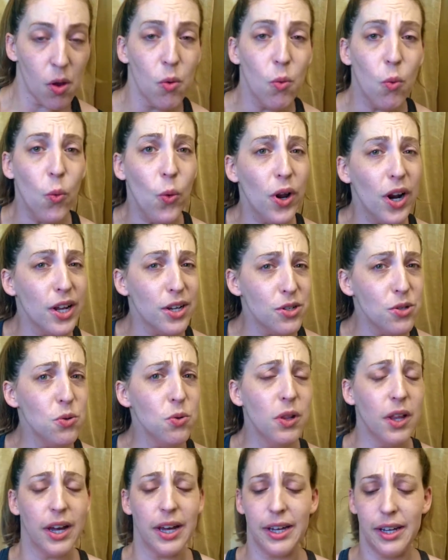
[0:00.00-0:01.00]
What I do
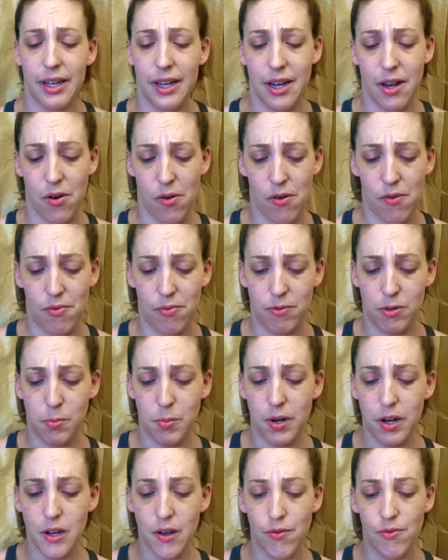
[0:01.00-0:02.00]
like, you know,
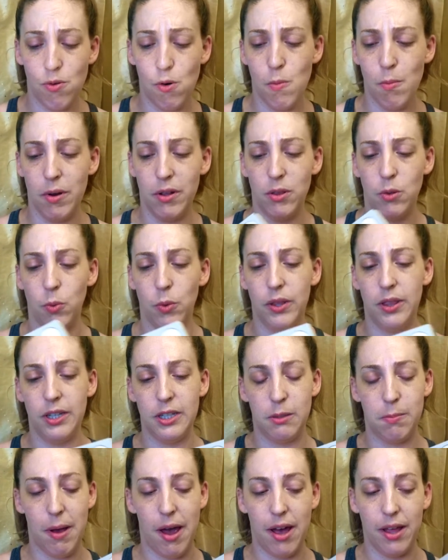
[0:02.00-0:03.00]
spending a full month with this
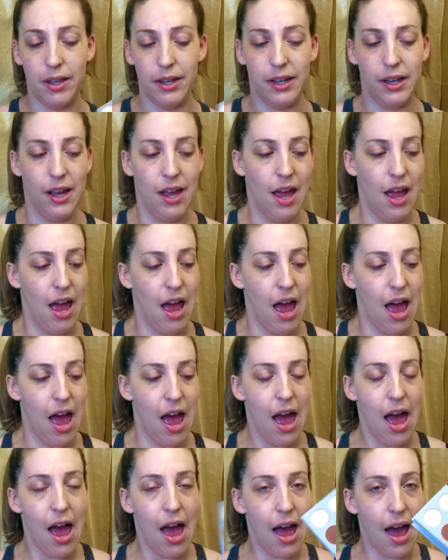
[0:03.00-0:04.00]
palette,
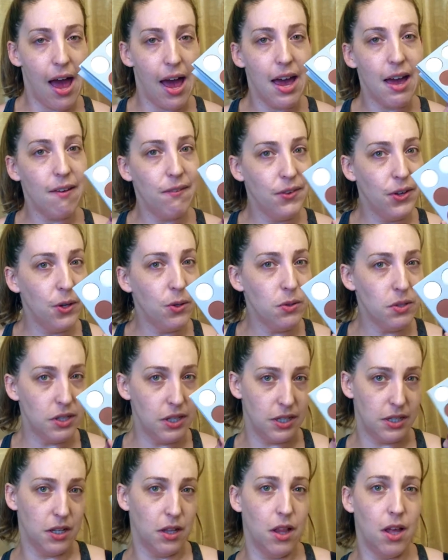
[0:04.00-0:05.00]
I have used
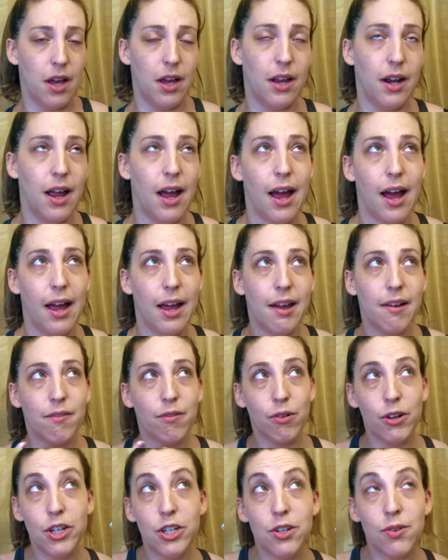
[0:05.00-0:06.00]
this a lot. I have
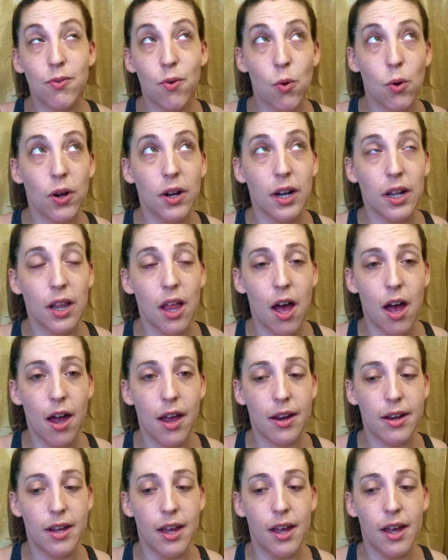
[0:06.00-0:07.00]
reached for it a
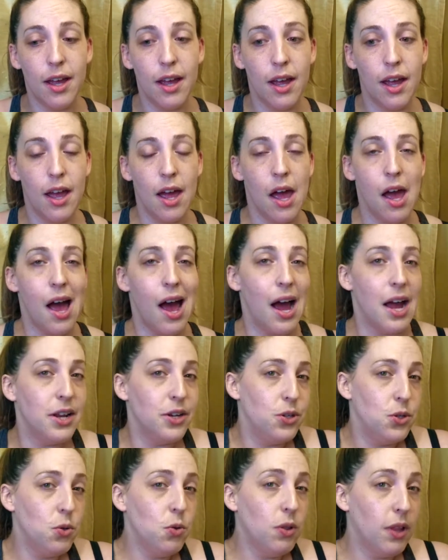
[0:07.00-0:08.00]
lot. I
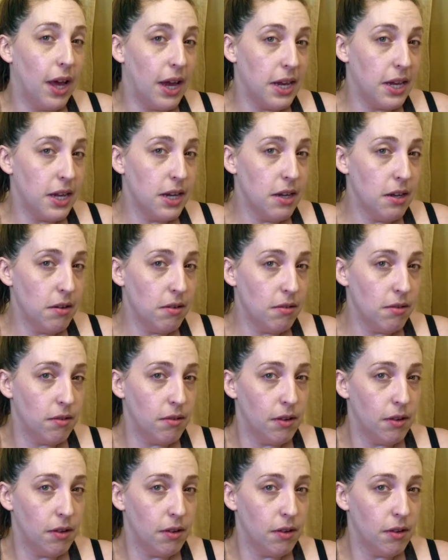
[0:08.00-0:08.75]
do like it.